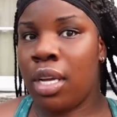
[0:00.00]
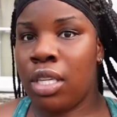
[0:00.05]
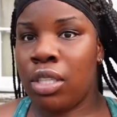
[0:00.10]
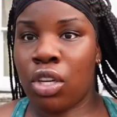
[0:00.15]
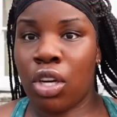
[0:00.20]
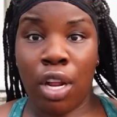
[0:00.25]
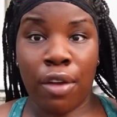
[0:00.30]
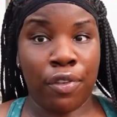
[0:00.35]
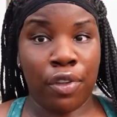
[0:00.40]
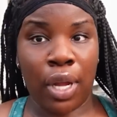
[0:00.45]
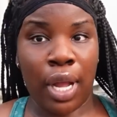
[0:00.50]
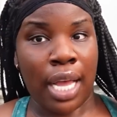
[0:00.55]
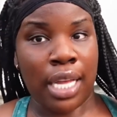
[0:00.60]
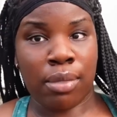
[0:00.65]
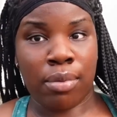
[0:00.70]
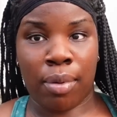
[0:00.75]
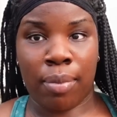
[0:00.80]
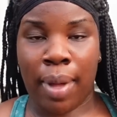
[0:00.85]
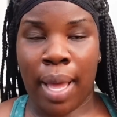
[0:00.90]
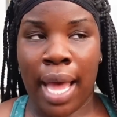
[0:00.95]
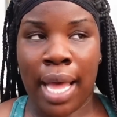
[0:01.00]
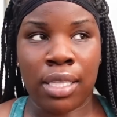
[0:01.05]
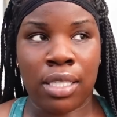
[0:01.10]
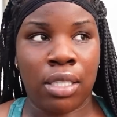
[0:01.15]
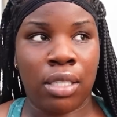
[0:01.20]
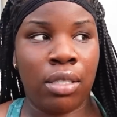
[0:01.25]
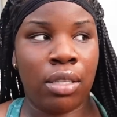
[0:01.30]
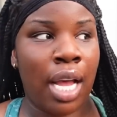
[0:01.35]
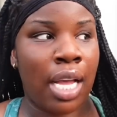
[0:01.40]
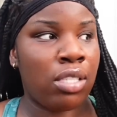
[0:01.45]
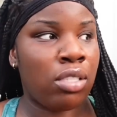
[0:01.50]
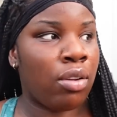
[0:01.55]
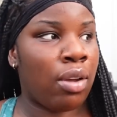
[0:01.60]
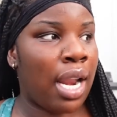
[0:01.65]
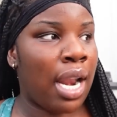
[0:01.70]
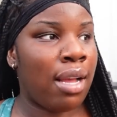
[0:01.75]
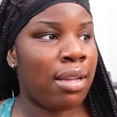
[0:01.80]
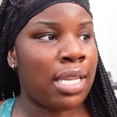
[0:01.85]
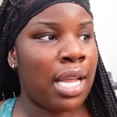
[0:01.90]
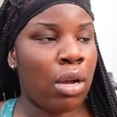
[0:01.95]
Don't know if you guys remember, I do. I saw it
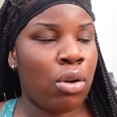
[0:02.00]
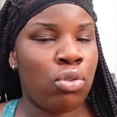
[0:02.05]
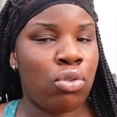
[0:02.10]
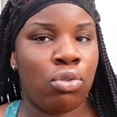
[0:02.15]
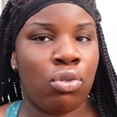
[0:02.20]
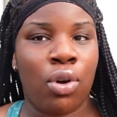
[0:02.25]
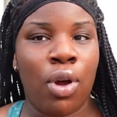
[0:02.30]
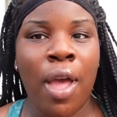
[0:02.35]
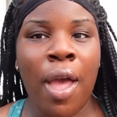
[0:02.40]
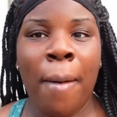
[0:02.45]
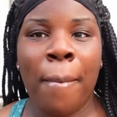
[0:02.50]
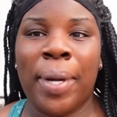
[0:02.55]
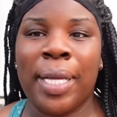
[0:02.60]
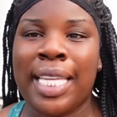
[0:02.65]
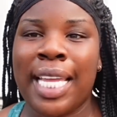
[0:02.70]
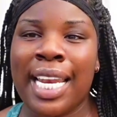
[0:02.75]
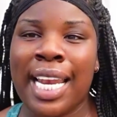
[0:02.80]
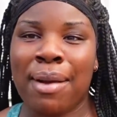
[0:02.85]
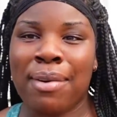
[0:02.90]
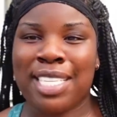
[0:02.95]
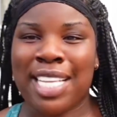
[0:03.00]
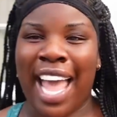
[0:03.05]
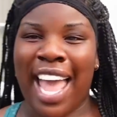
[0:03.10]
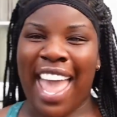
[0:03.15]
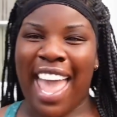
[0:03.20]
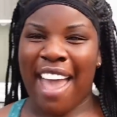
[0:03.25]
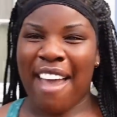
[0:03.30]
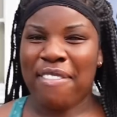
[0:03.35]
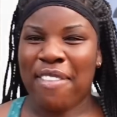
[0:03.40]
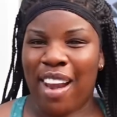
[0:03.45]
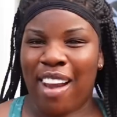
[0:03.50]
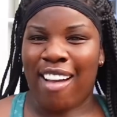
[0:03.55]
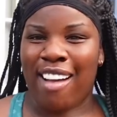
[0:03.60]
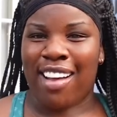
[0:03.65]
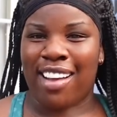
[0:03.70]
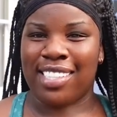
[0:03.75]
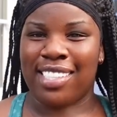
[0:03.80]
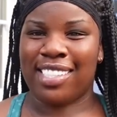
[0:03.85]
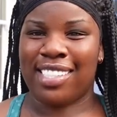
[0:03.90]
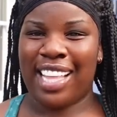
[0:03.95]
and I was like, ooh. But then I was like,
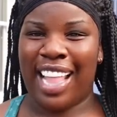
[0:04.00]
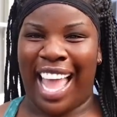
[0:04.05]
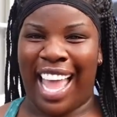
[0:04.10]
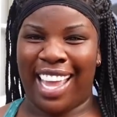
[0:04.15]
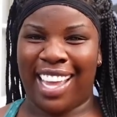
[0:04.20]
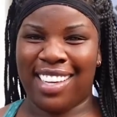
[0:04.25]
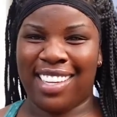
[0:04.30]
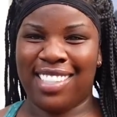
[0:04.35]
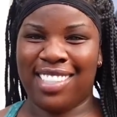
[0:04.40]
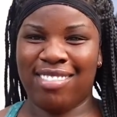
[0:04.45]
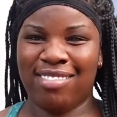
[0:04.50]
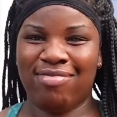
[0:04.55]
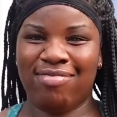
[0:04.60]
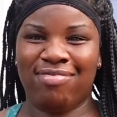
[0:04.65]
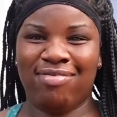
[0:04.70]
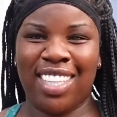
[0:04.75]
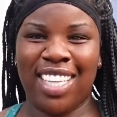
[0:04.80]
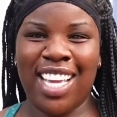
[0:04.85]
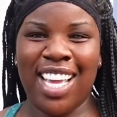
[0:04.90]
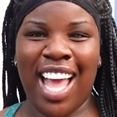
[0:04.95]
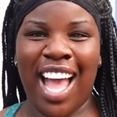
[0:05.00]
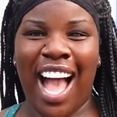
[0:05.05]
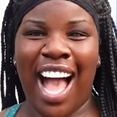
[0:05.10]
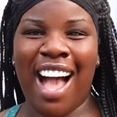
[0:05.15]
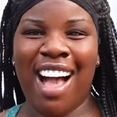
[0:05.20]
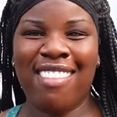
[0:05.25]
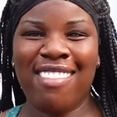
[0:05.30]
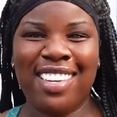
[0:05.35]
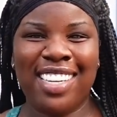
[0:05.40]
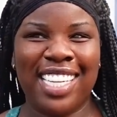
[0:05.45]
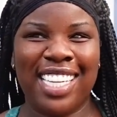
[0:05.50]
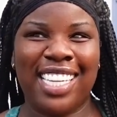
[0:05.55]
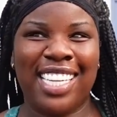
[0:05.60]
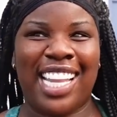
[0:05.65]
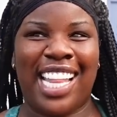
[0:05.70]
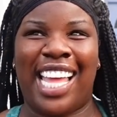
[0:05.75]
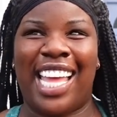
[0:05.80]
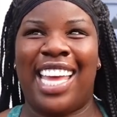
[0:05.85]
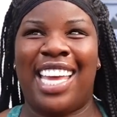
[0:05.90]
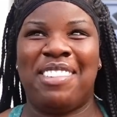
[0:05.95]
Everlast, like... I don't really
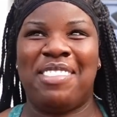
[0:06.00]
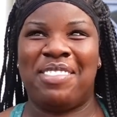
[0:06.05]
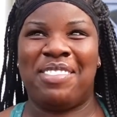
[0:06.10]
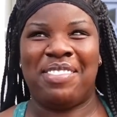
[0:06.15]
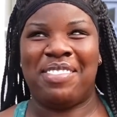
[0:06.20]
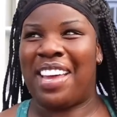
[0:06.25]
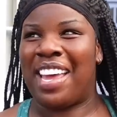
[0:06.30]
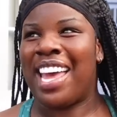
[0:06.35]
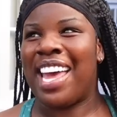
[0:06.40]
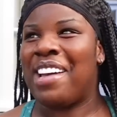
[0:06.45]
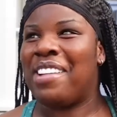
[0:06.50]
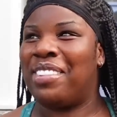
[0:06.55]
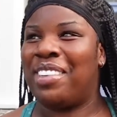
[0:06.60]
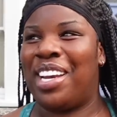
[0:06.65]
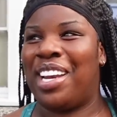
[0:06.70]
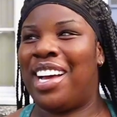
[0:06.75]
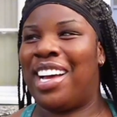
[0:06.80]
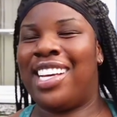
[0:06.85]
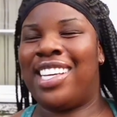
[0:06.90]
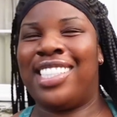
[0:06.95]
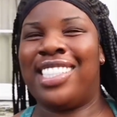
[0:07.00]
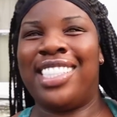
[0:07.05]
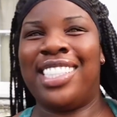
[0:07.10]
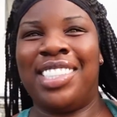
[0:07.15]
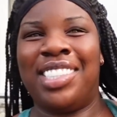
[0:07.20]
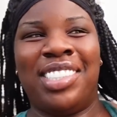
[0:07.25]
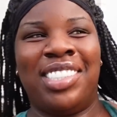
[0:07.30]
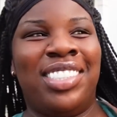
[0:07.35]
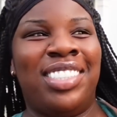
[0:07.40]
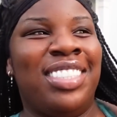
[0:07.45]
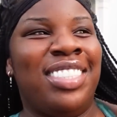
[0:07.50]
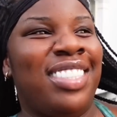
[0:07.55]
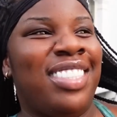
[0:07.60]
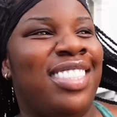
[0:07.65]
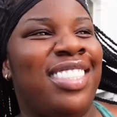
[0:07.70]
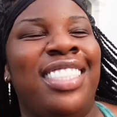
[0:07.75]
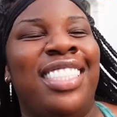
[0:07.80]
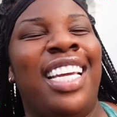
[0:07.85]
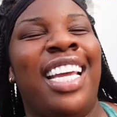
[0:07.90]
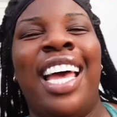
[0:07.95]
like wear Everlast, so
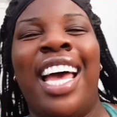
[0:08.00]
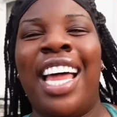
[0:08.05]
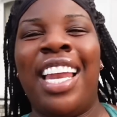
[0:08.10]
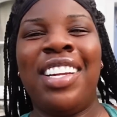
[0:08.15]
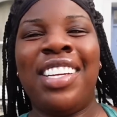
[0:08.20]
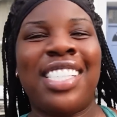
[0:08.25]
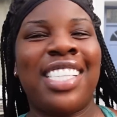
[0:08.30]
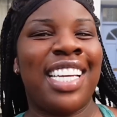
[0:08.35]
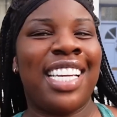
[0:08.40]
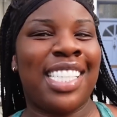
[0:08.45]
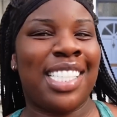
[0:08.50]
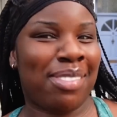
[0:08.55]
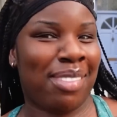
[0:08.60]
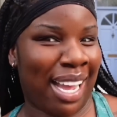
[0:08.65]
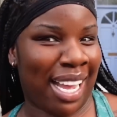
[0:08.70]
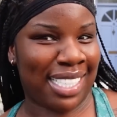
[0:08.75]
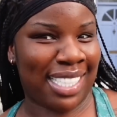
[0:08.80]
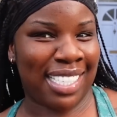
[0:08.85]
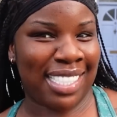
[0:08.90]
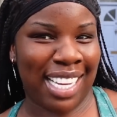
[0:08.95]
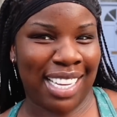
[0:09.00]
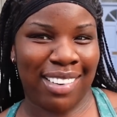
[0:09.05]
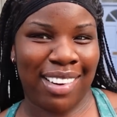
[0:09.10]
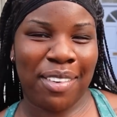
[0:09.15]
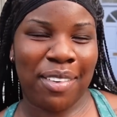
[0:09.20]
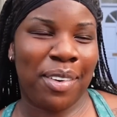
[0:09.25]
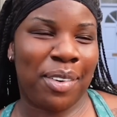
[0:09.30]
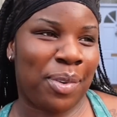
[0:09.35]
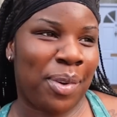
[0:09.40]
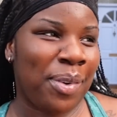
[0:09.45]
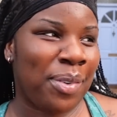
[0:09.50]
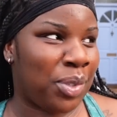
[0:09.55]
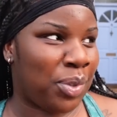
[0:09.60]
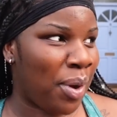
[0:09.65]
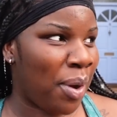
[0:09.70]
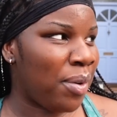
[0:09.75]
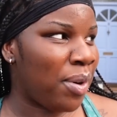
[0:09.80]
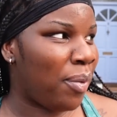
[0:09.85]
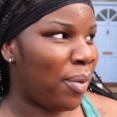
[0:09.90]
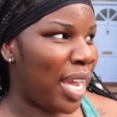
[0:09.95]
yeah, I looked at it twice. I was like, well, I don't, do I, I
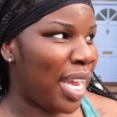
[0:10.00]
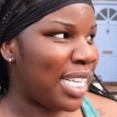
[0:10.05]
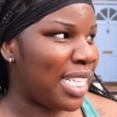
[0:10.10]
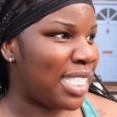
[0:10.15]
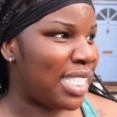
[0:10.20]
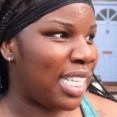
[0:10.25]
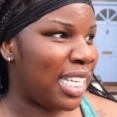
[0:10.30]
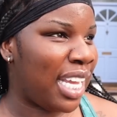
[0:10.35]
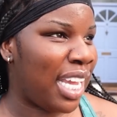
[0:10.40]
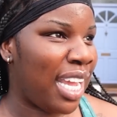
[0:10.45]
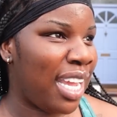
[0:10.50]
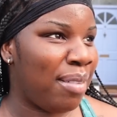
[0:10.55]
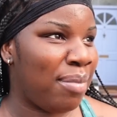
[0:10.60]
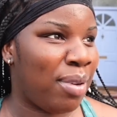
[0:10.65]
want to wear this today?